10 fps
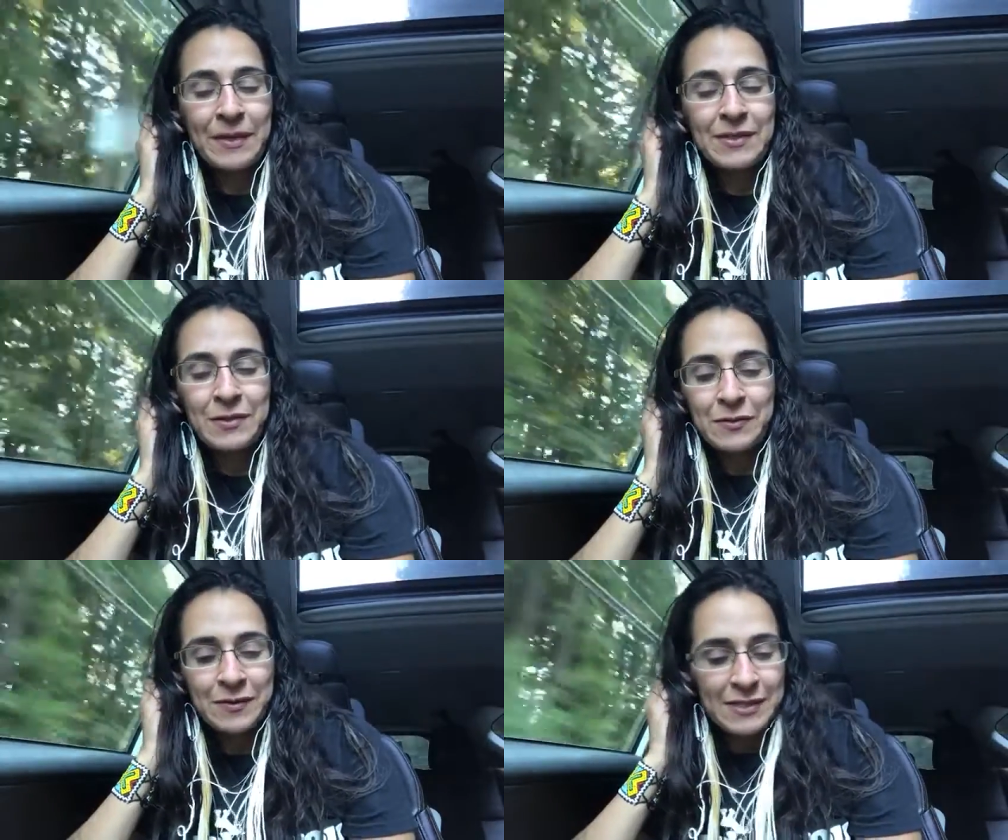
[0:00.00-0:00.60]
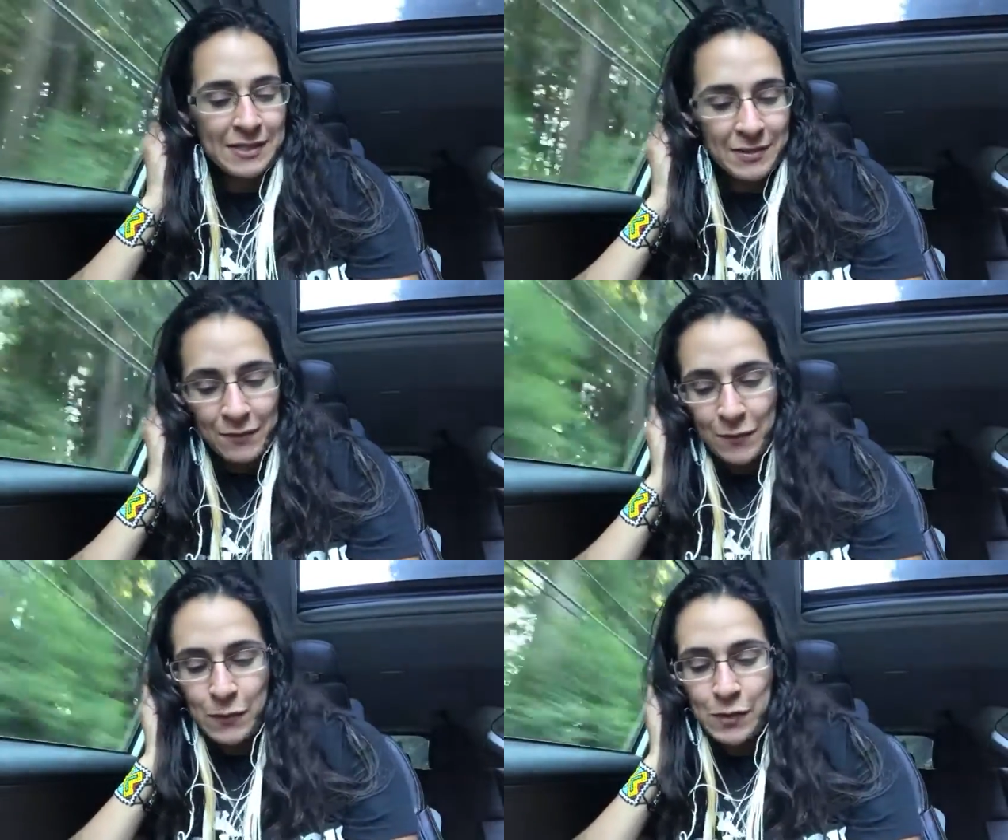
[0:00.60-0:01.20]
services
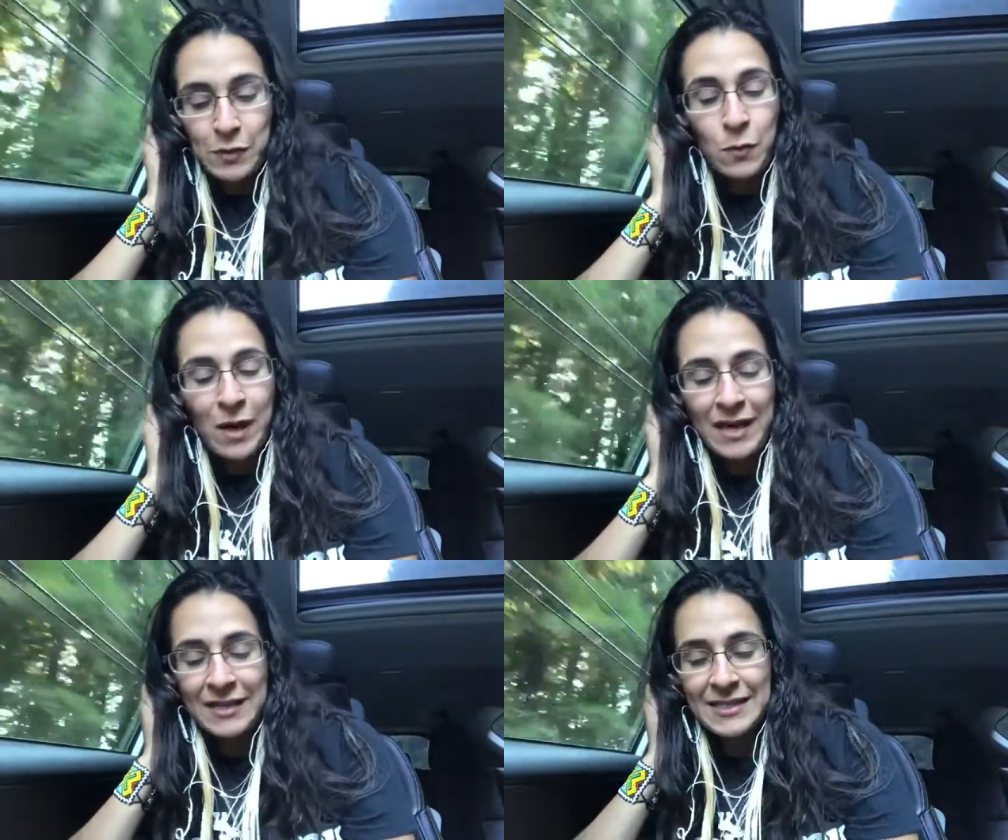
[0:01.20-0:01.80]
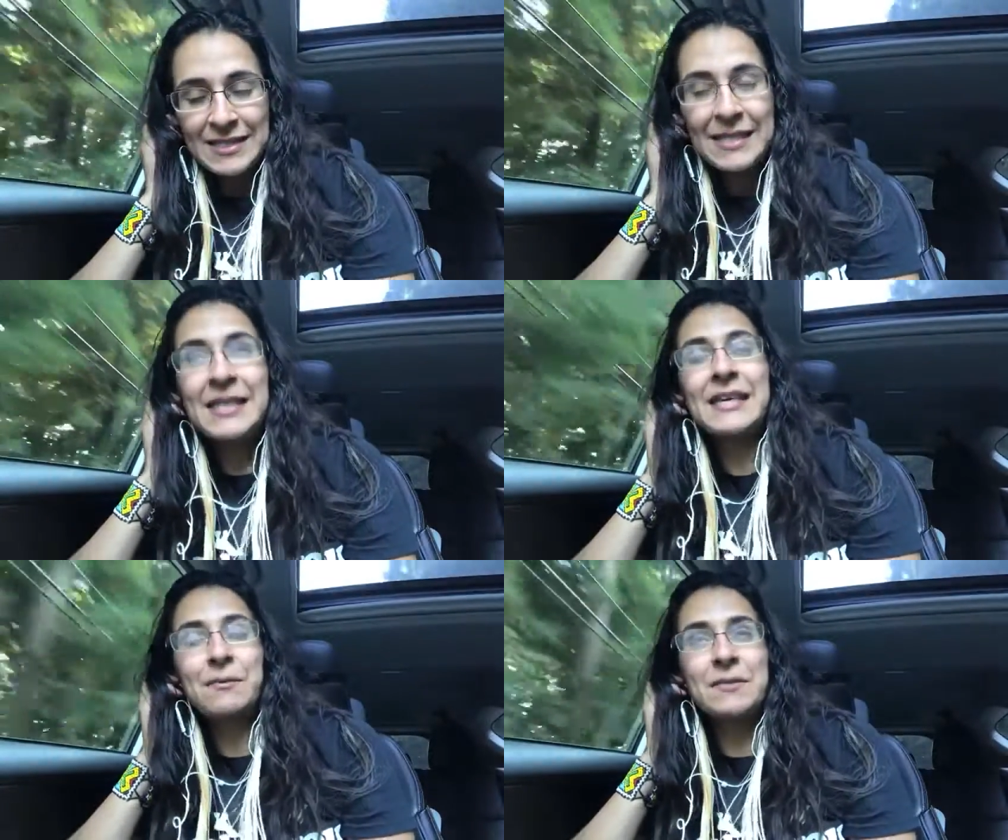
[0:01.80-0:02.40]
for
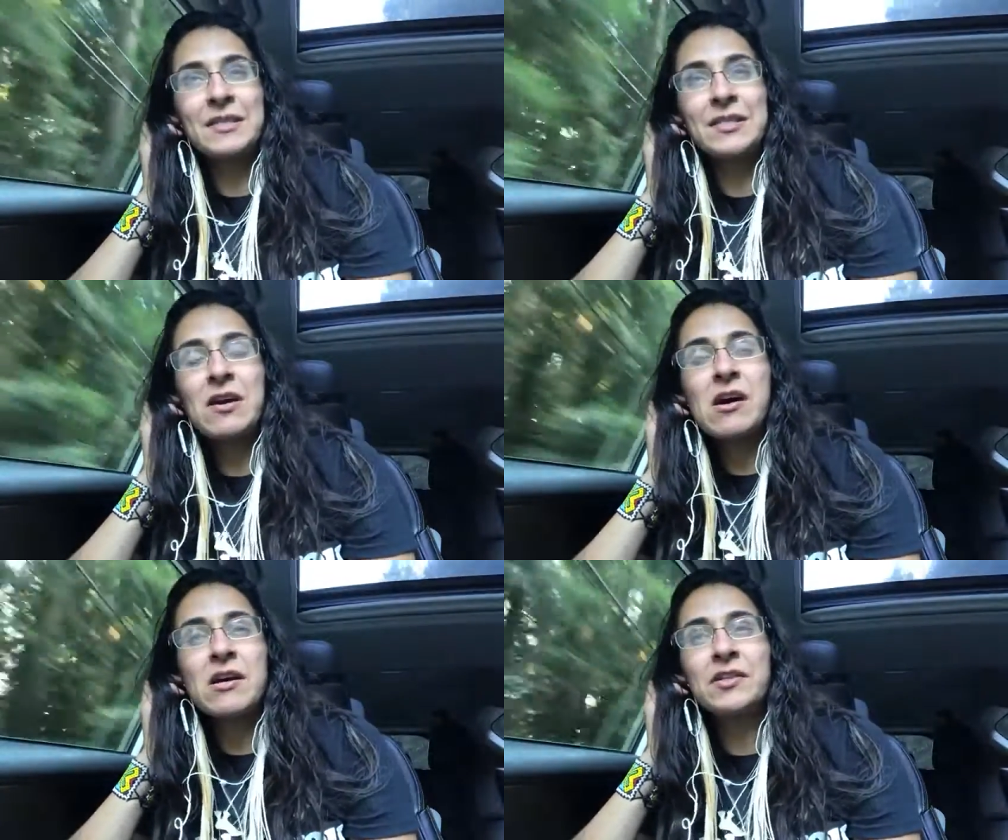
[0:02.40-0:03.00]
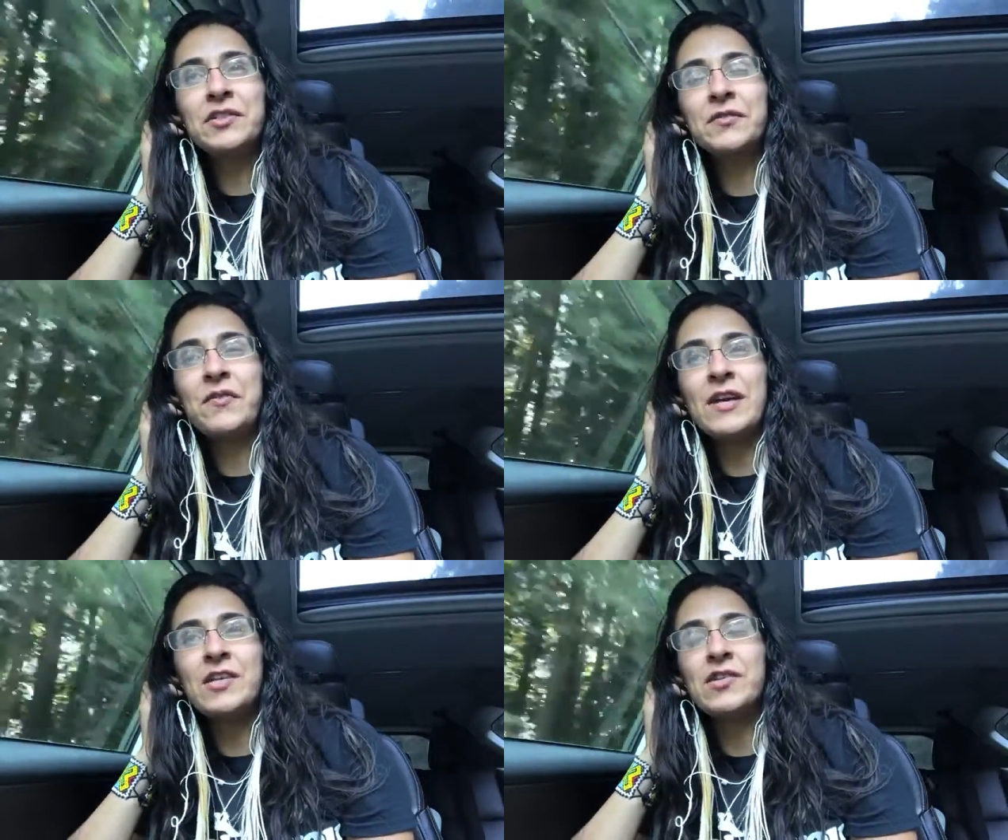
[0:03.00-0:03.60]
waxing, massage,
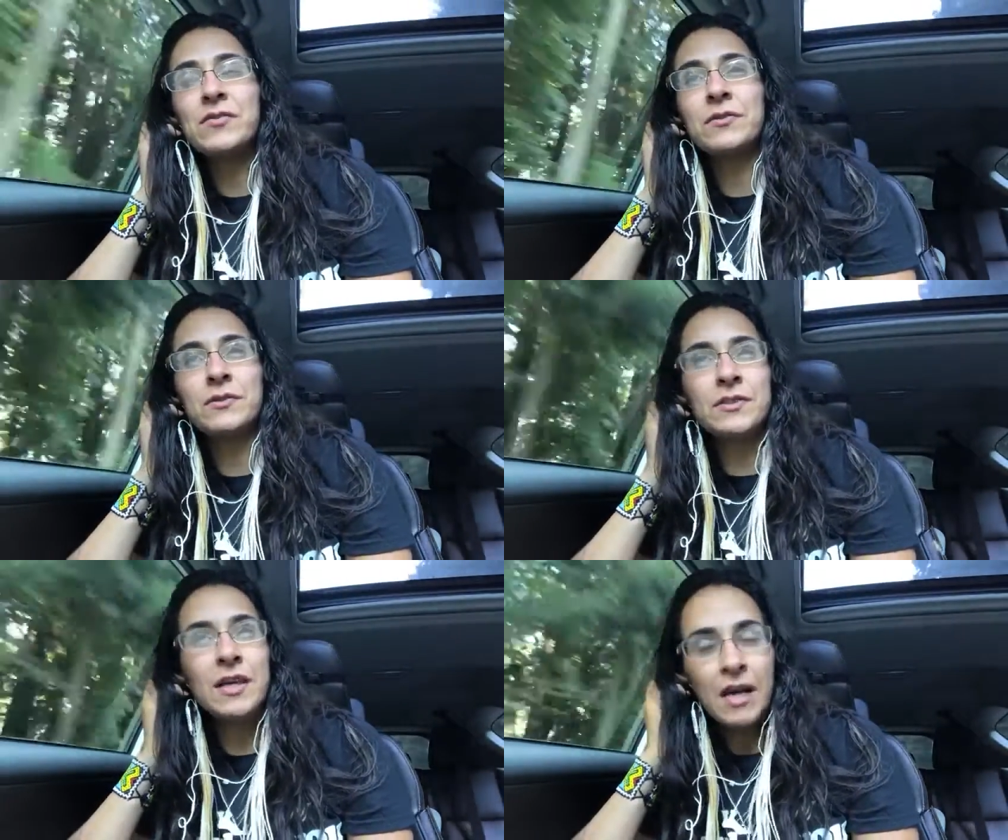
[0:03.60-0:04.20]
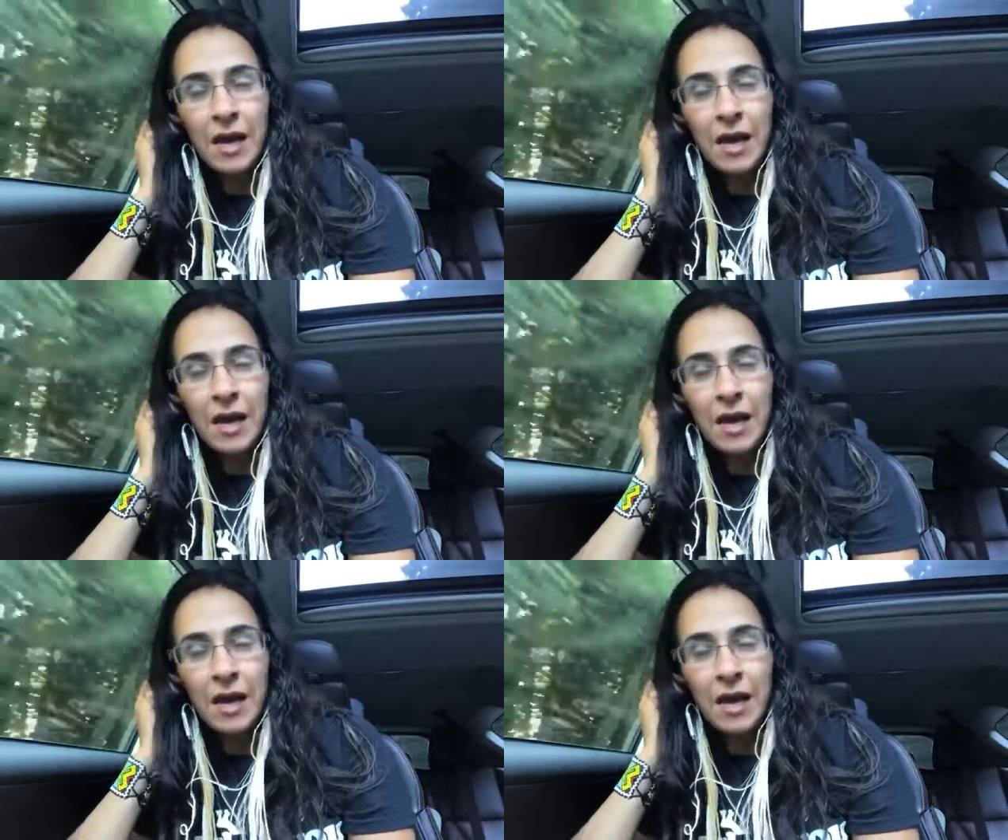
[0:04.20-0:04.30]
facials.